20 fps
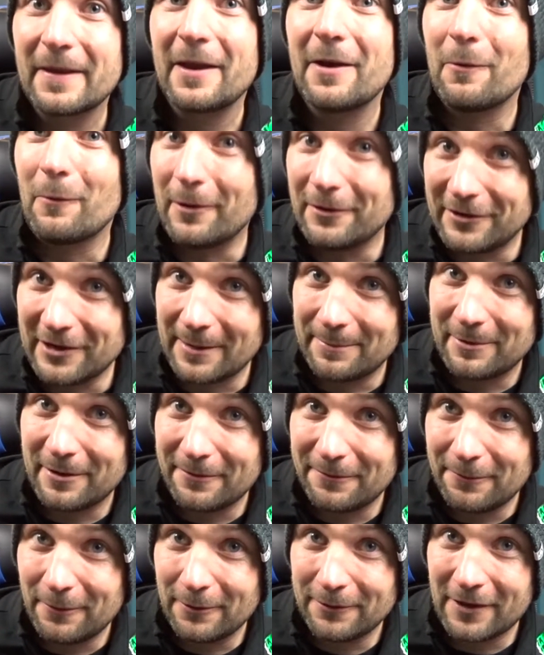Once you get up to
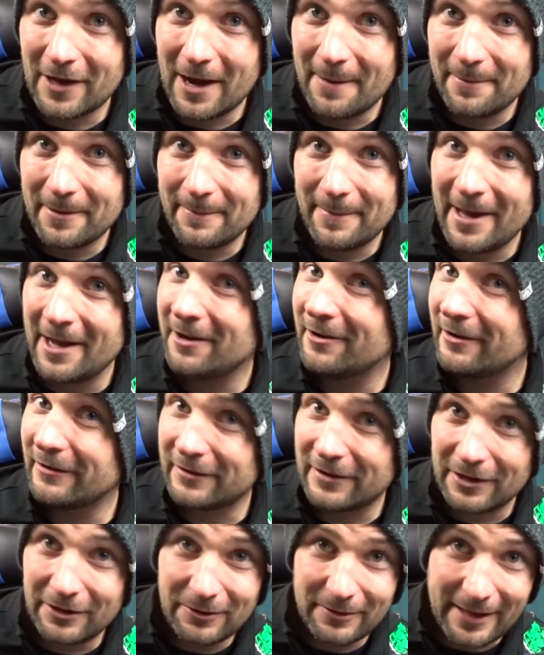the full top of the bend, you're
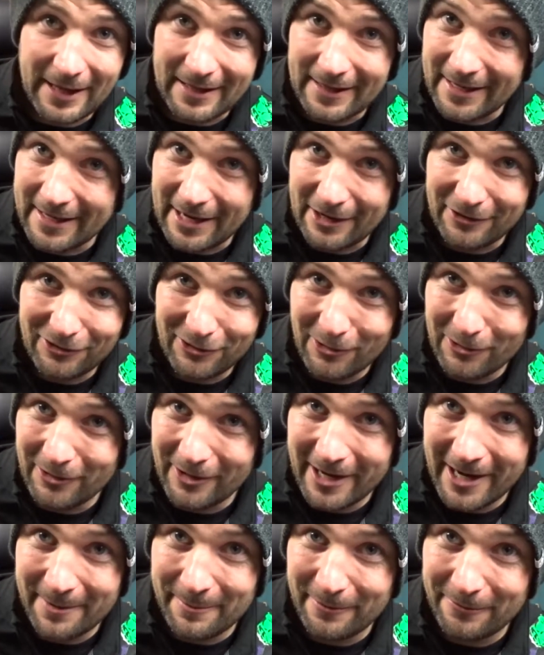just gonna do that lick I showed you
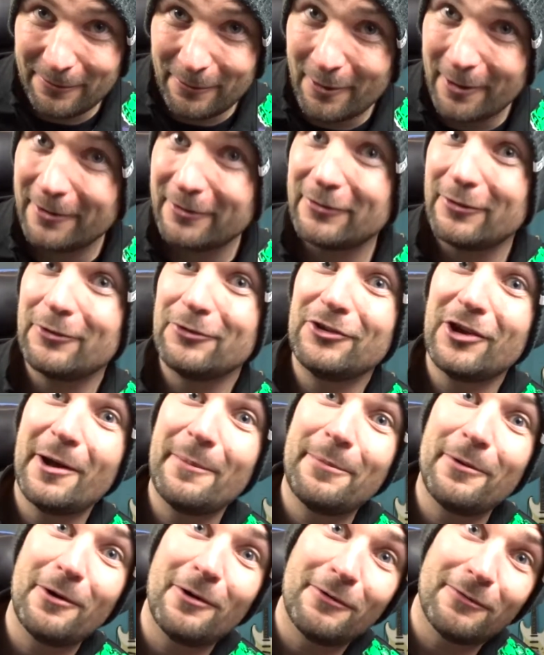again before, so
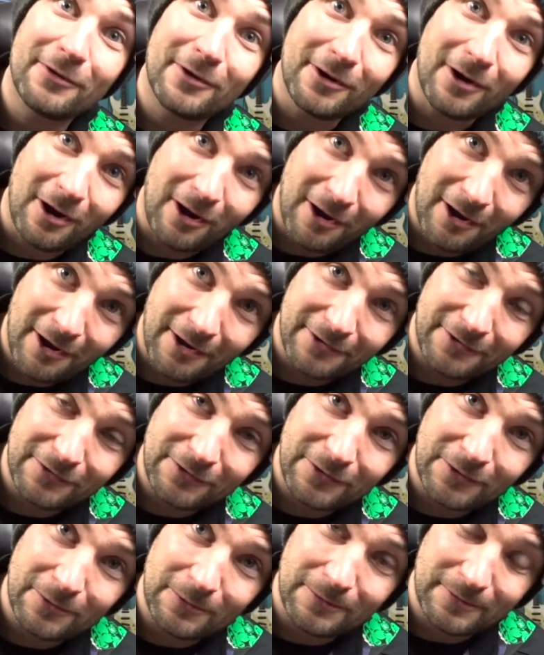jump over
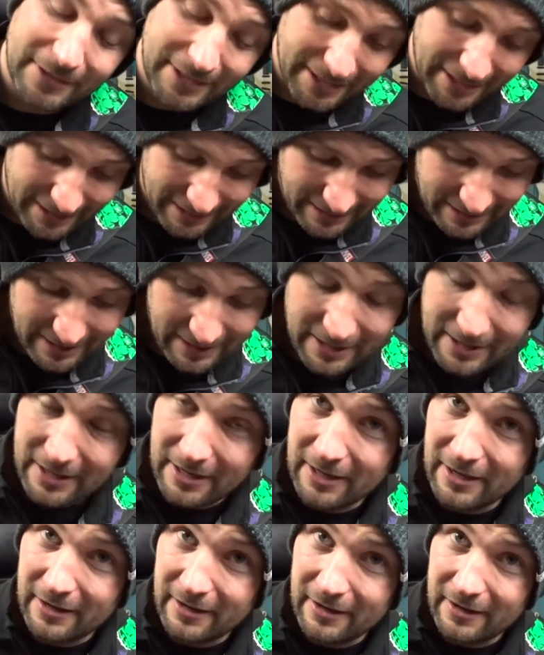onto the
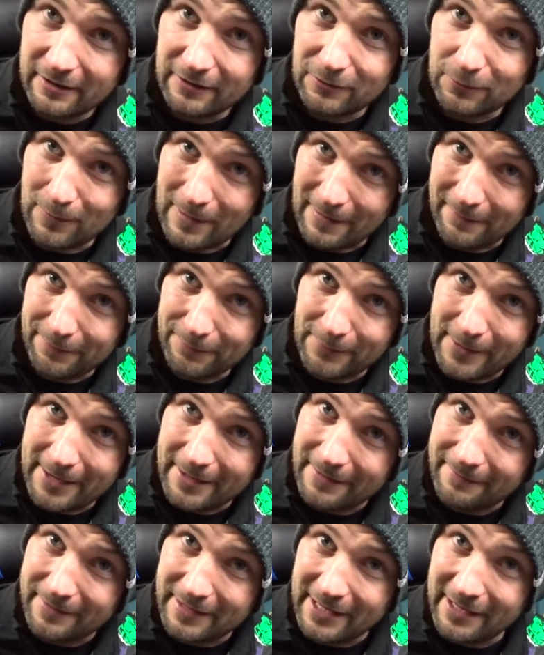12th fret
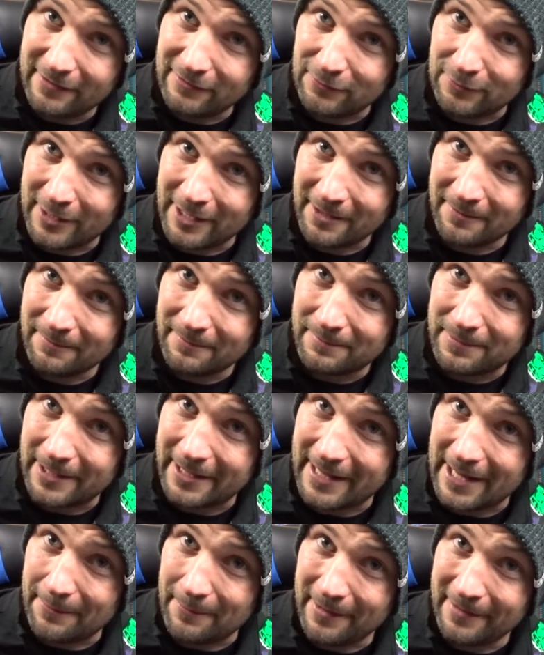of the E string, play
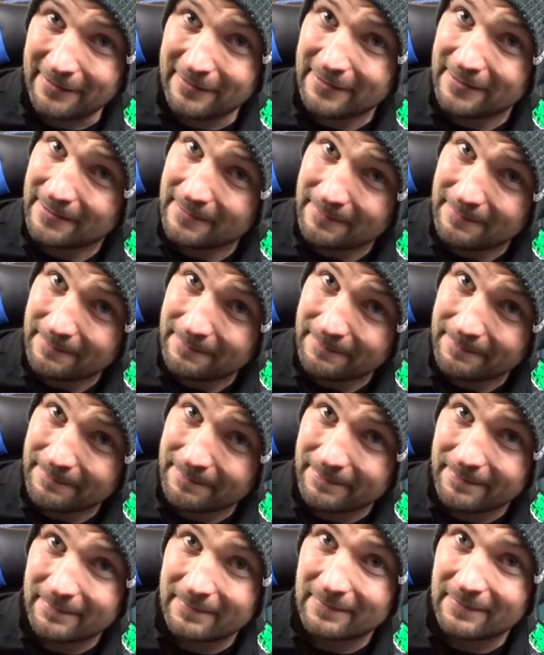that once.
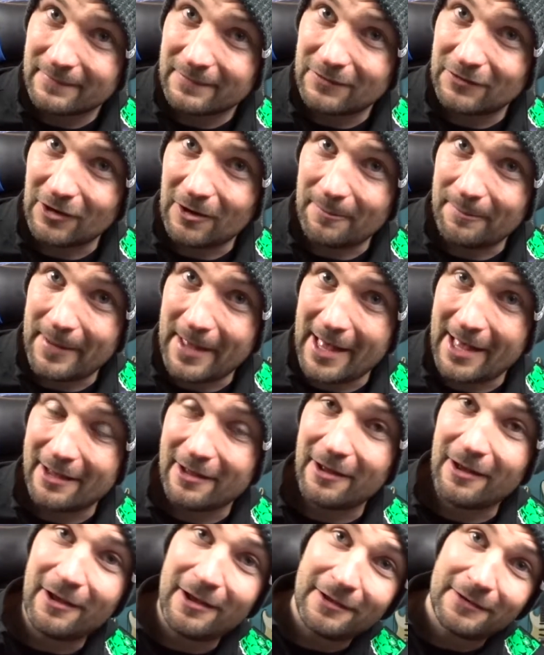Jump back
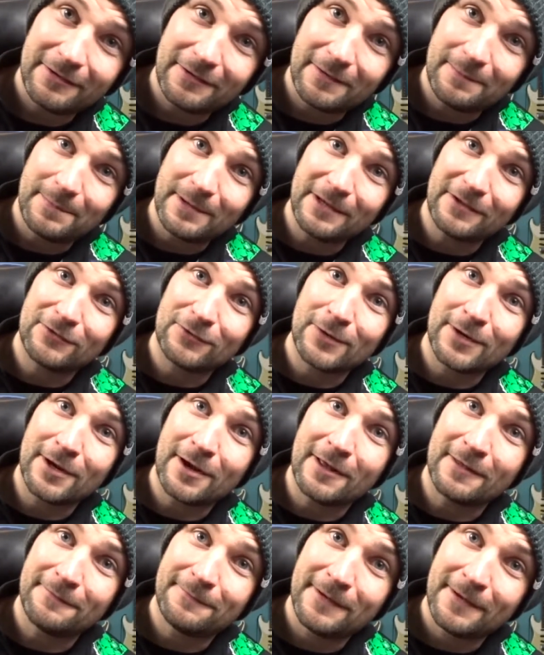onto the B string
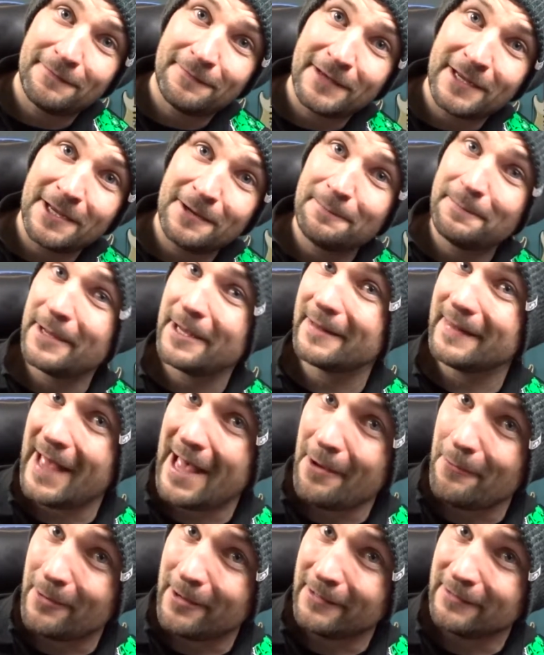on the 15, pick
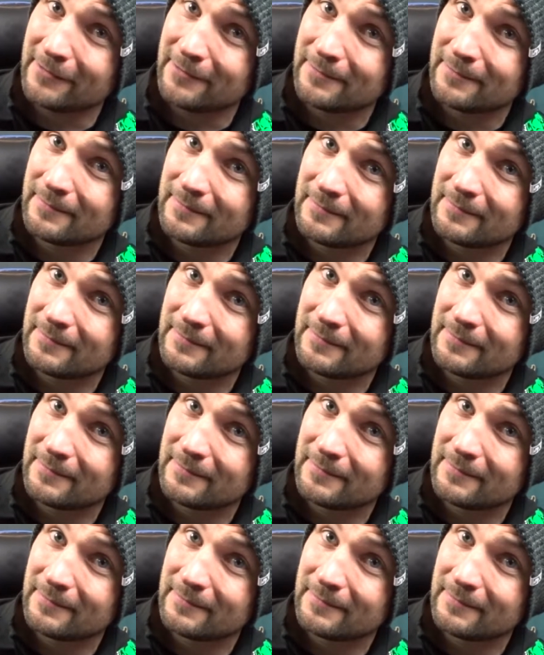that once.